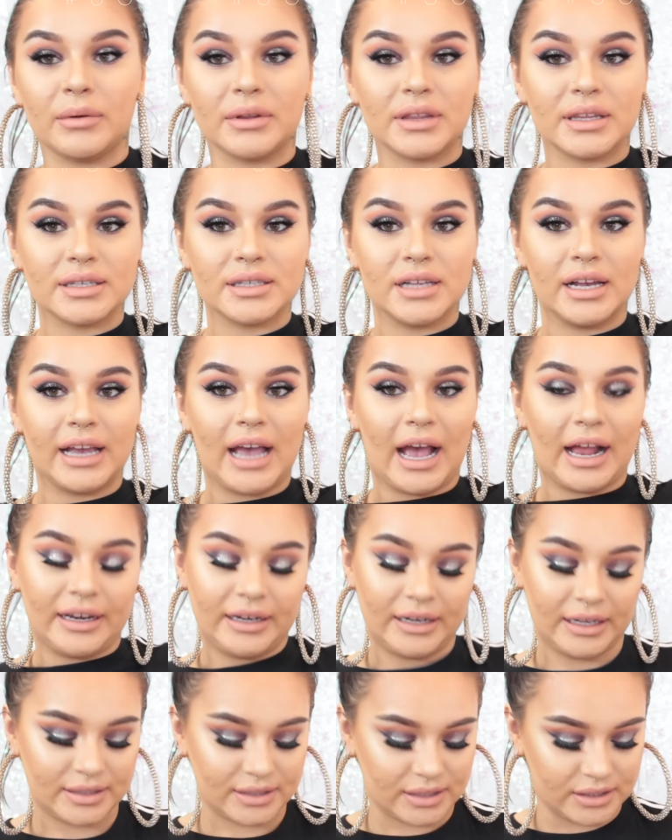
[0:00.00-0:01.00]
it with this like
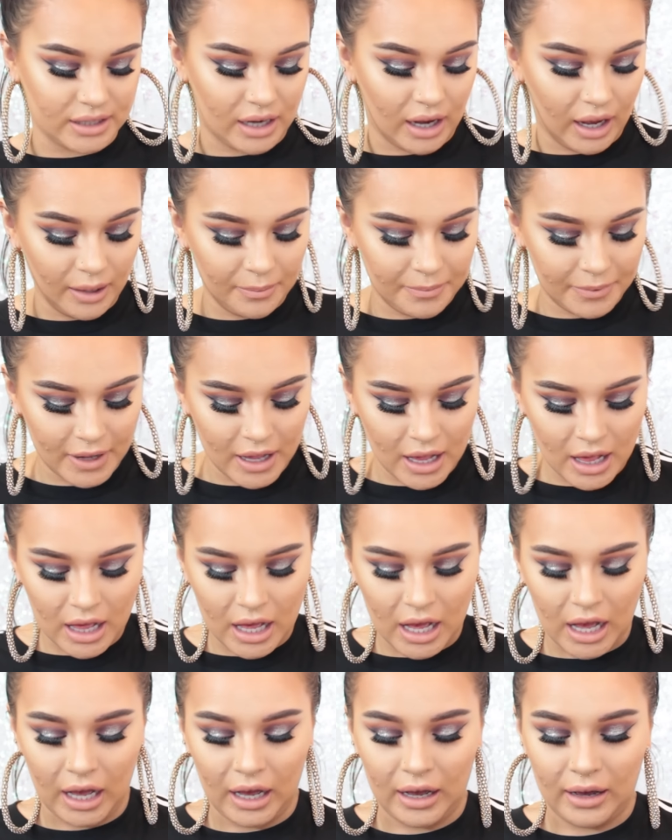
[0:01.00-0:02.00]
Adidas top
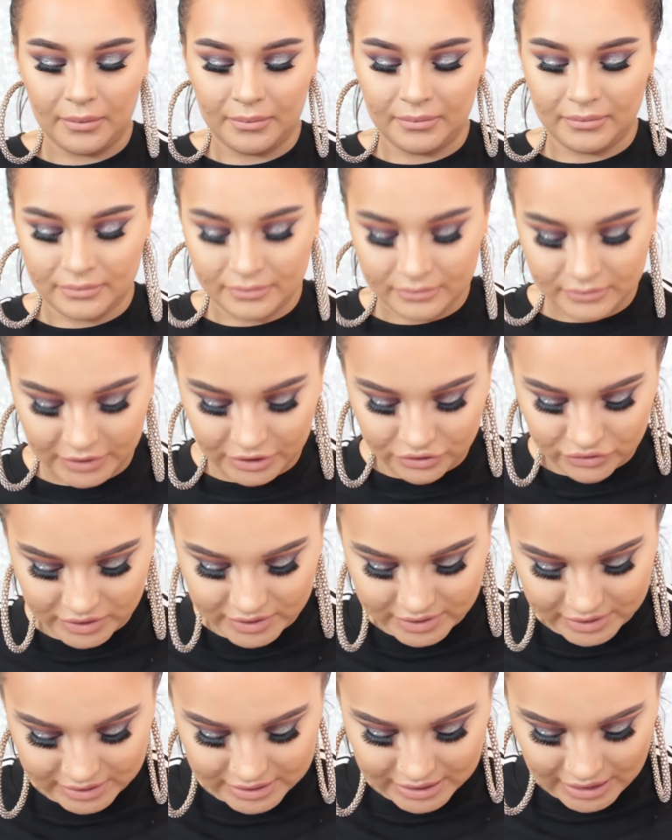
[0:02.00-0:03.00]
and
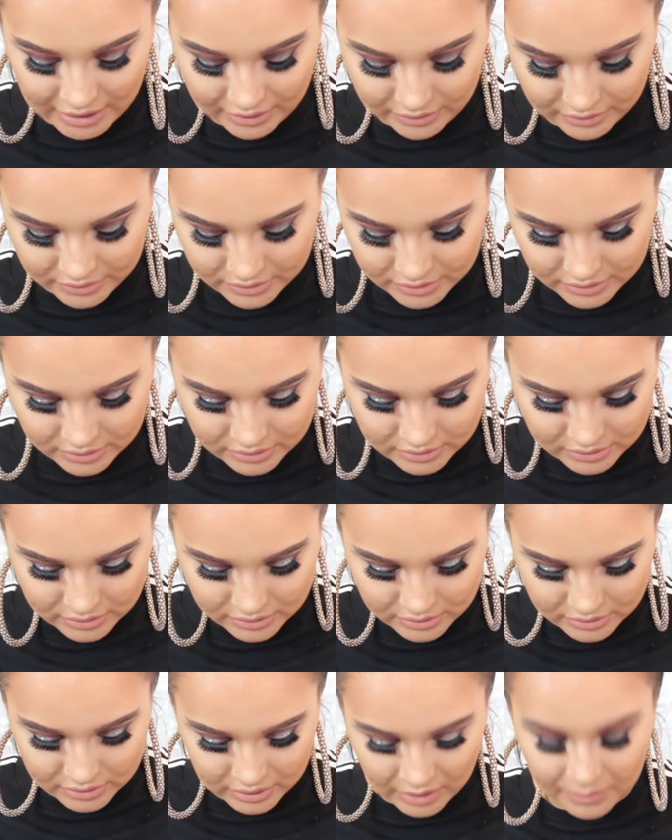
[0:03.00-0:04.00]
dress it down.
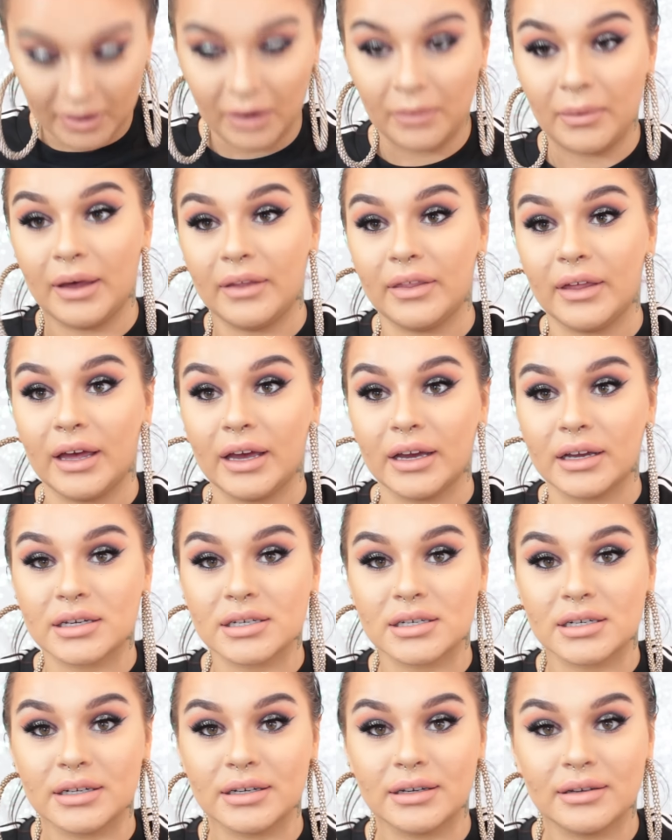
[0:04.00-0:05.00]
I might wear that
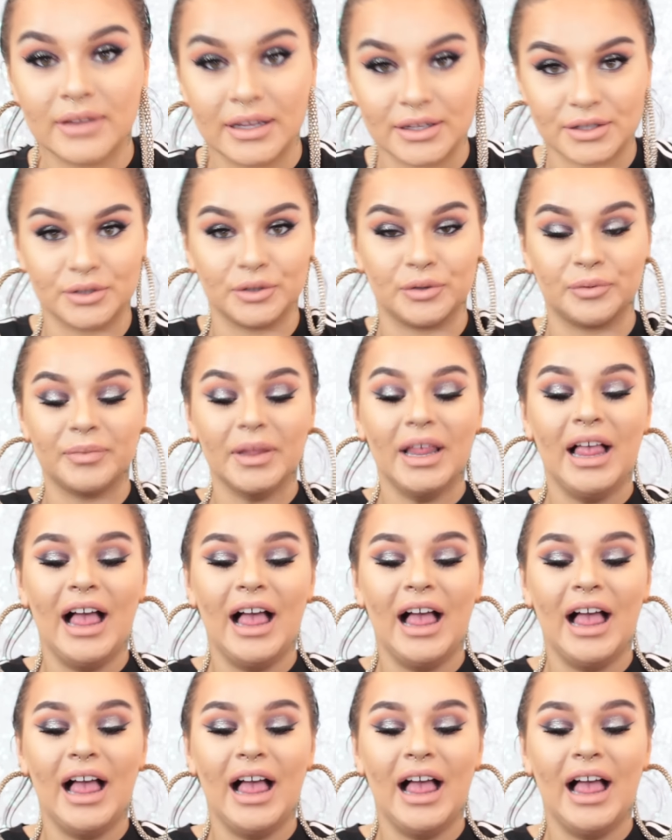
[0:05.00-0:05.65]
actually, that's cool.